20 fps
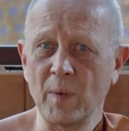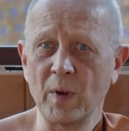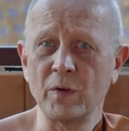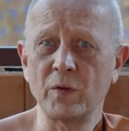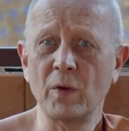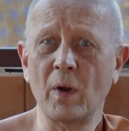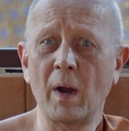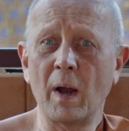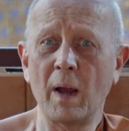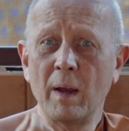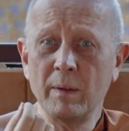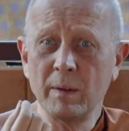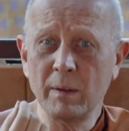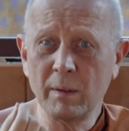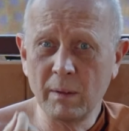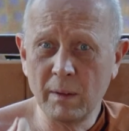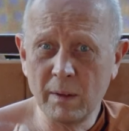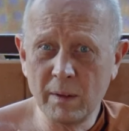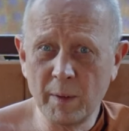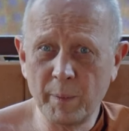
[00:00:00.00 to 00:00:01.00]
So I,
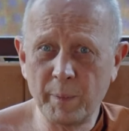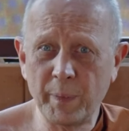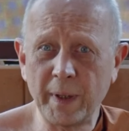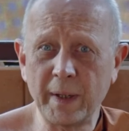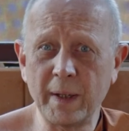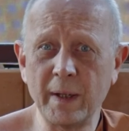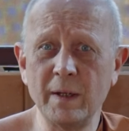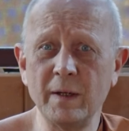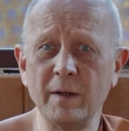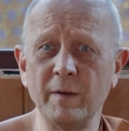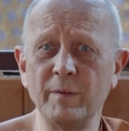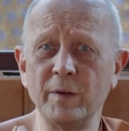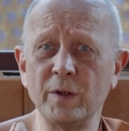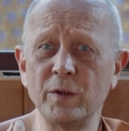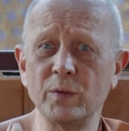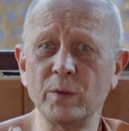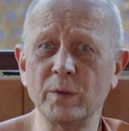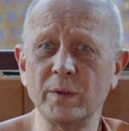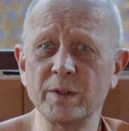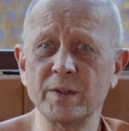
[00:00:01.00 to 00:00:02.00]
in the beginning, we
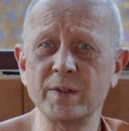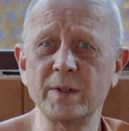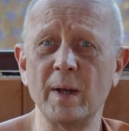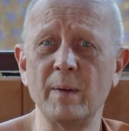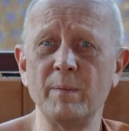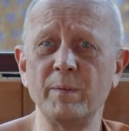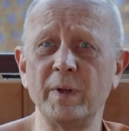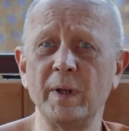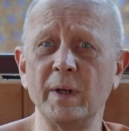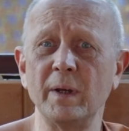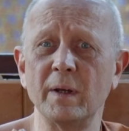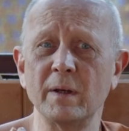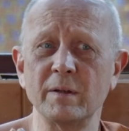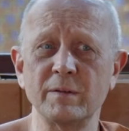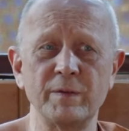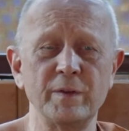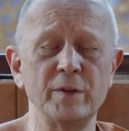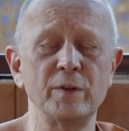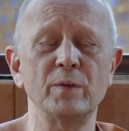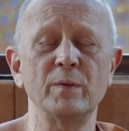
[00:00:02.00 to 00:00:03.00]
do the same thing
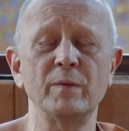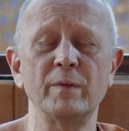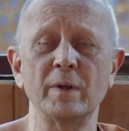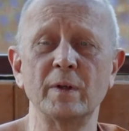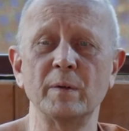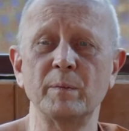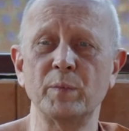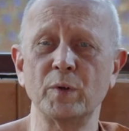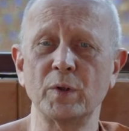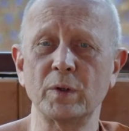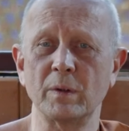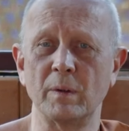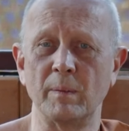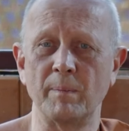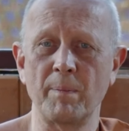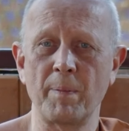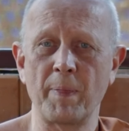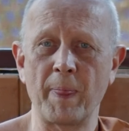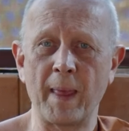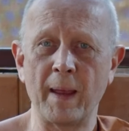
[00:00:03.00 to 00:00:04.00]
as we do with the Buddha,
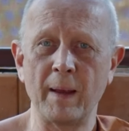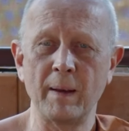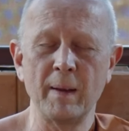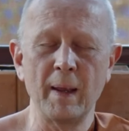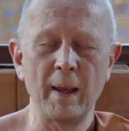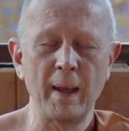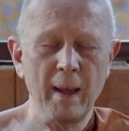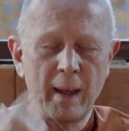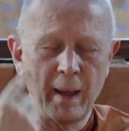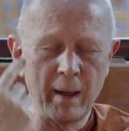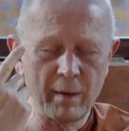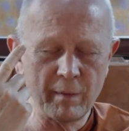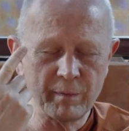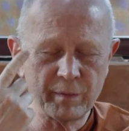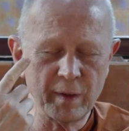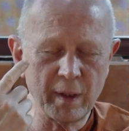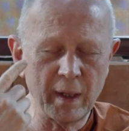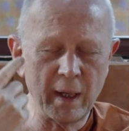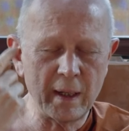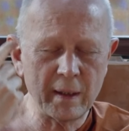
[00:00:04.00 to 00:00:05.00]
né? Hair
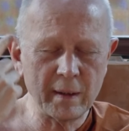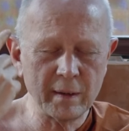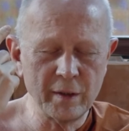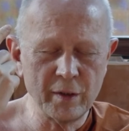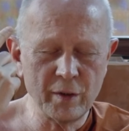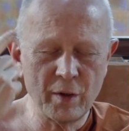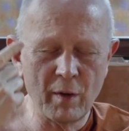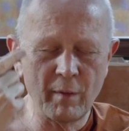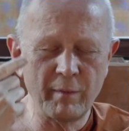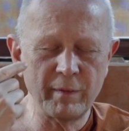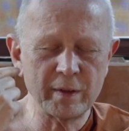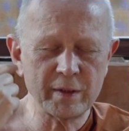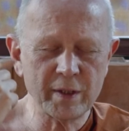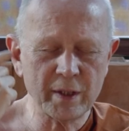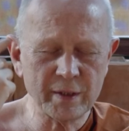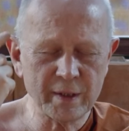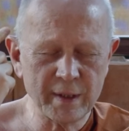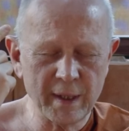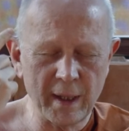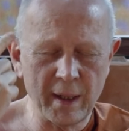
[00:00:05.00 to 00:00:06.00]
of the head. You know, we
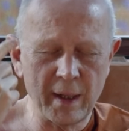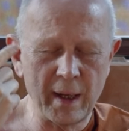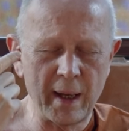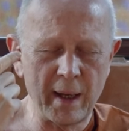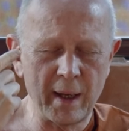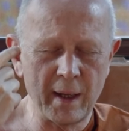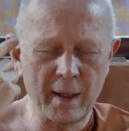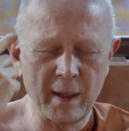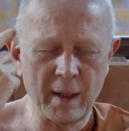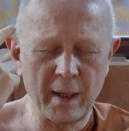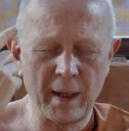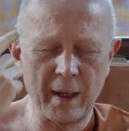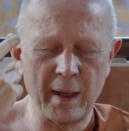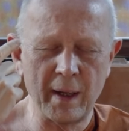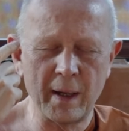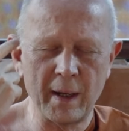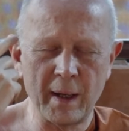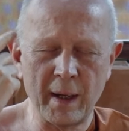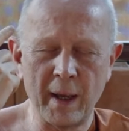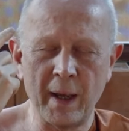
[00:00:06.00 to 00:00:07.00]
just say hair,
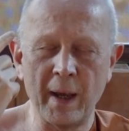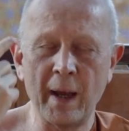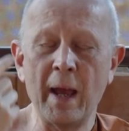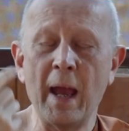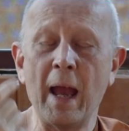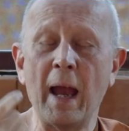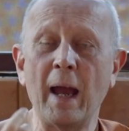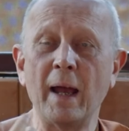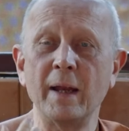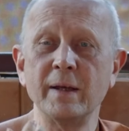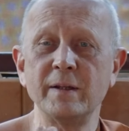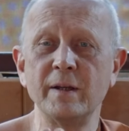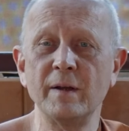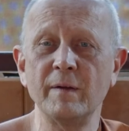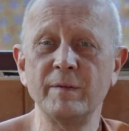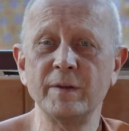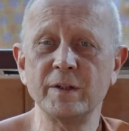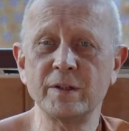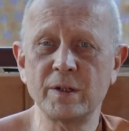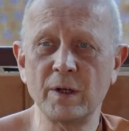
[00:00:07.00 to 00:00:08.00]
hair, hair, until
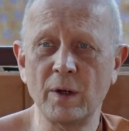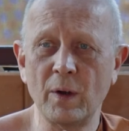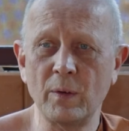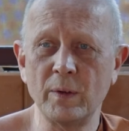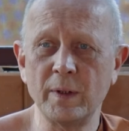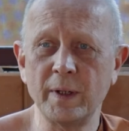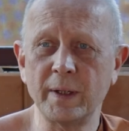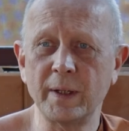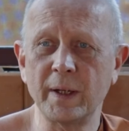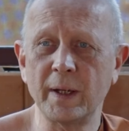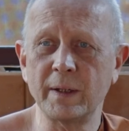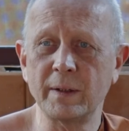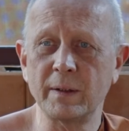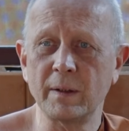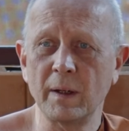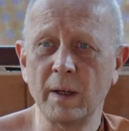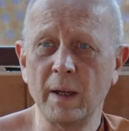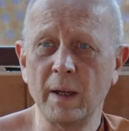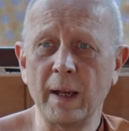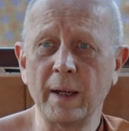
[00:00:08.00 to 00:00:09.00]
we slowly get,
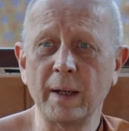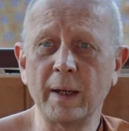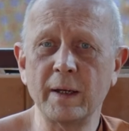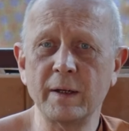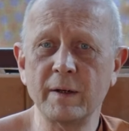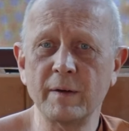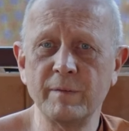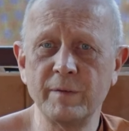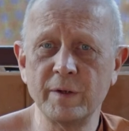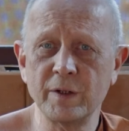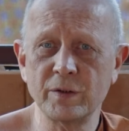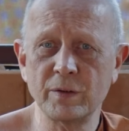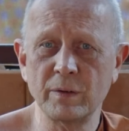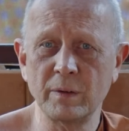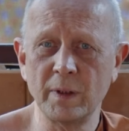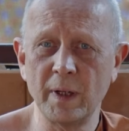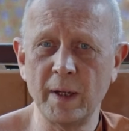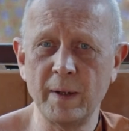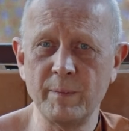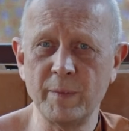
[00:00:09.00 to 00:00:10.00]
get a
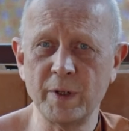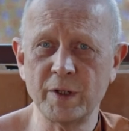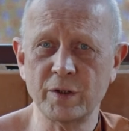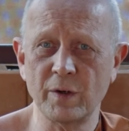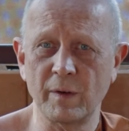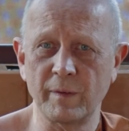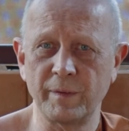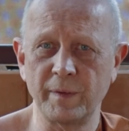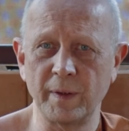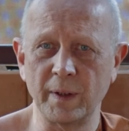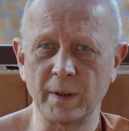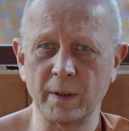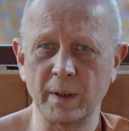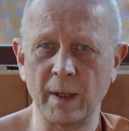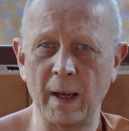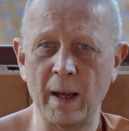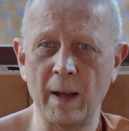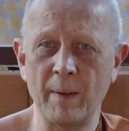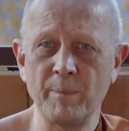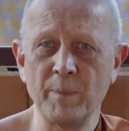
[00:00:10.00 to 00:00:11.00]
visual image of it.
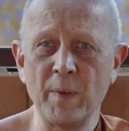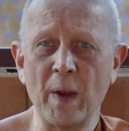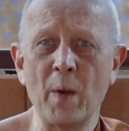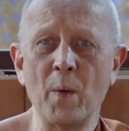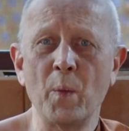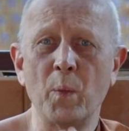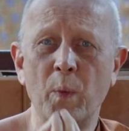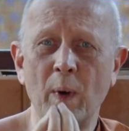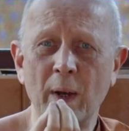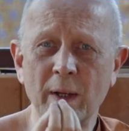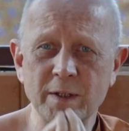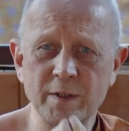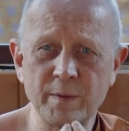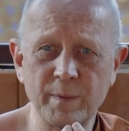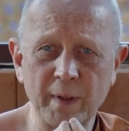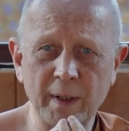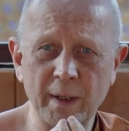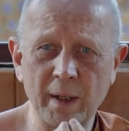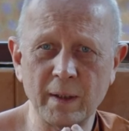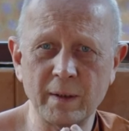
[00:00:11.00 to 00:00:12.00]
Yeah? Once
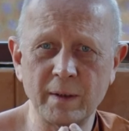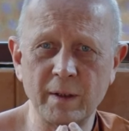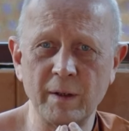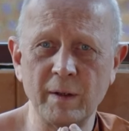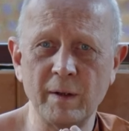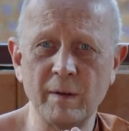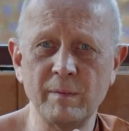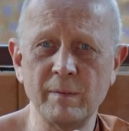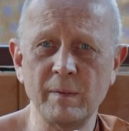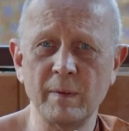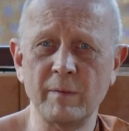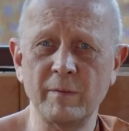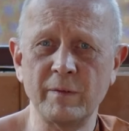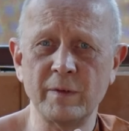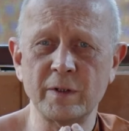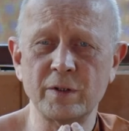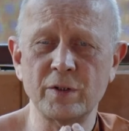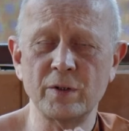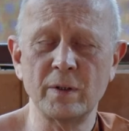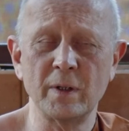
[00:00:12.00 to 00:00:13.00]
we get the im
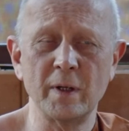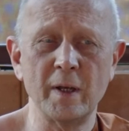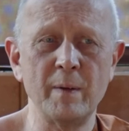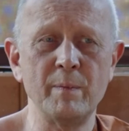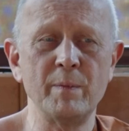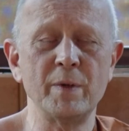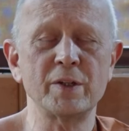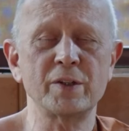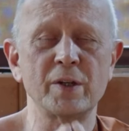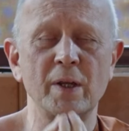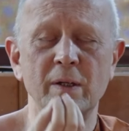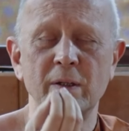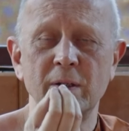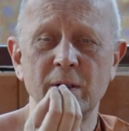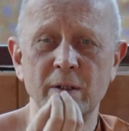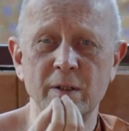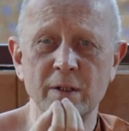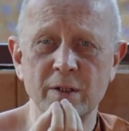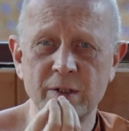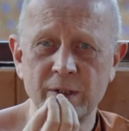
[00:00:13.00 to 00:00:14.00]
visual image and
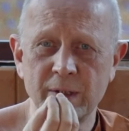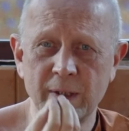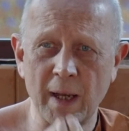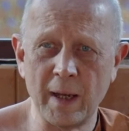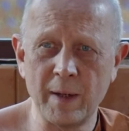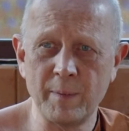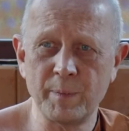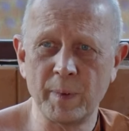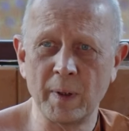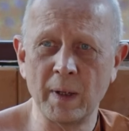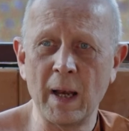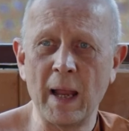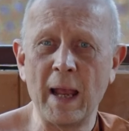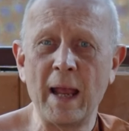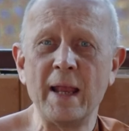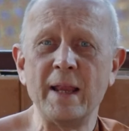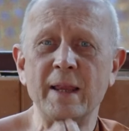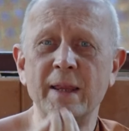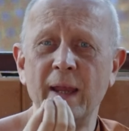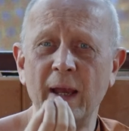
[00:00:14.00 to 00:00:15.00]
it is stable,
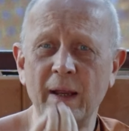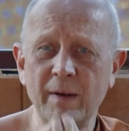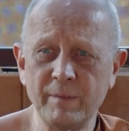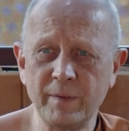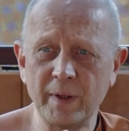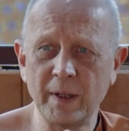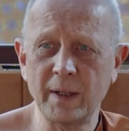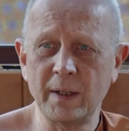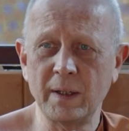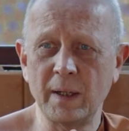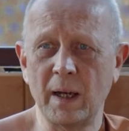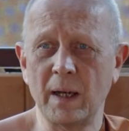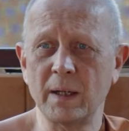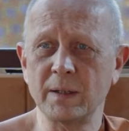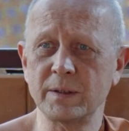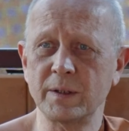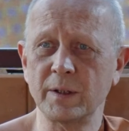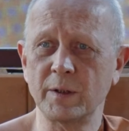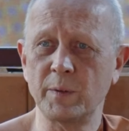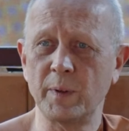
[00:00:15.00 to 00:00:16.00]
then we can
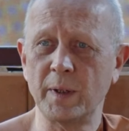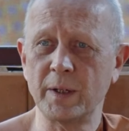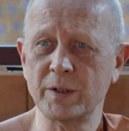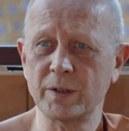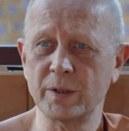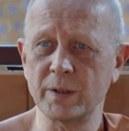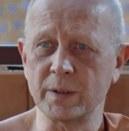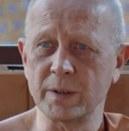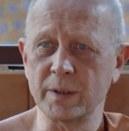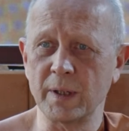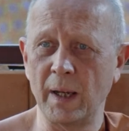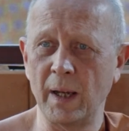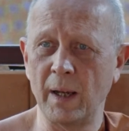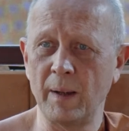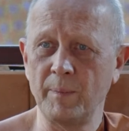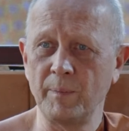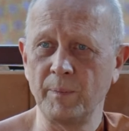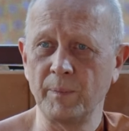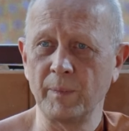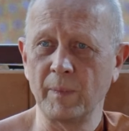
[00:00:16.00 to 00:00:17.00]
ask the questions.
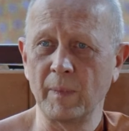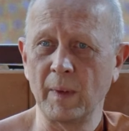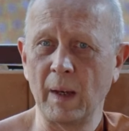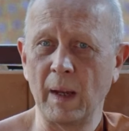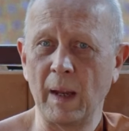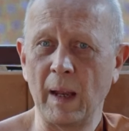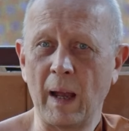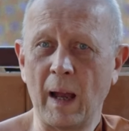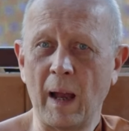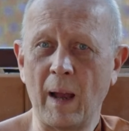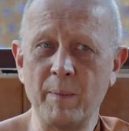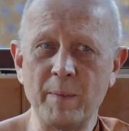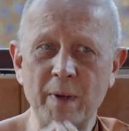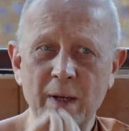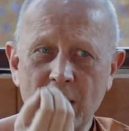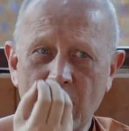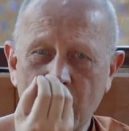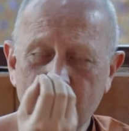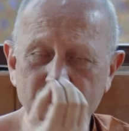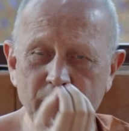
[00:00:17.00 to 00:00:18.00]
Yeah? I
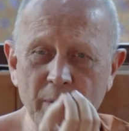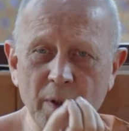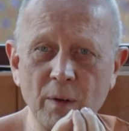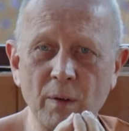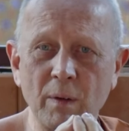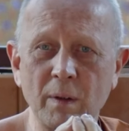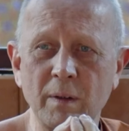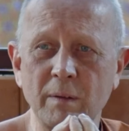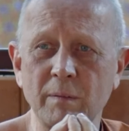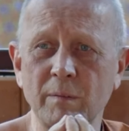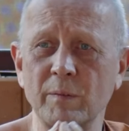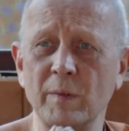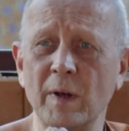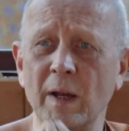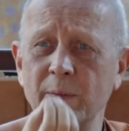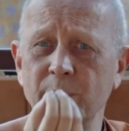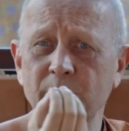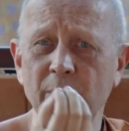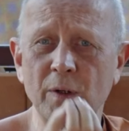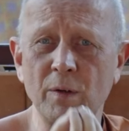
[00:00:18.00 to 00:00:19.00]
mean, let me look,
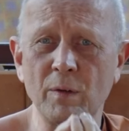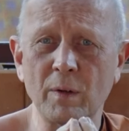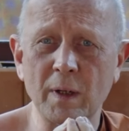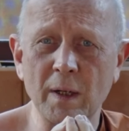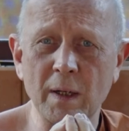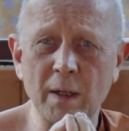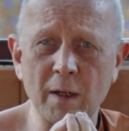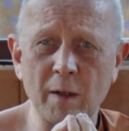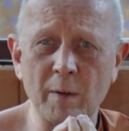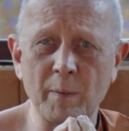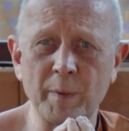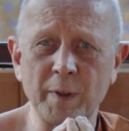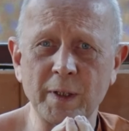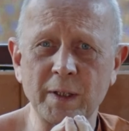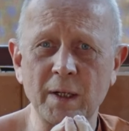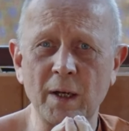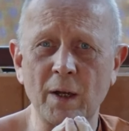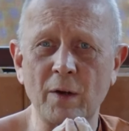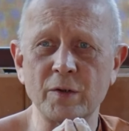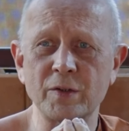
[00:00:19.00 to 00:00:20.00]
let me look a little
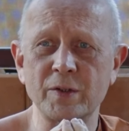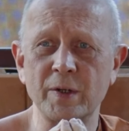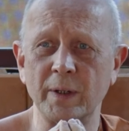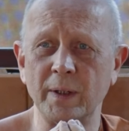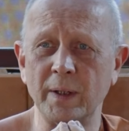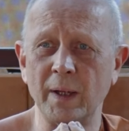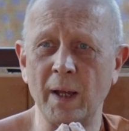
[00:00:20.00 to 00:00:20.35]
bit closer.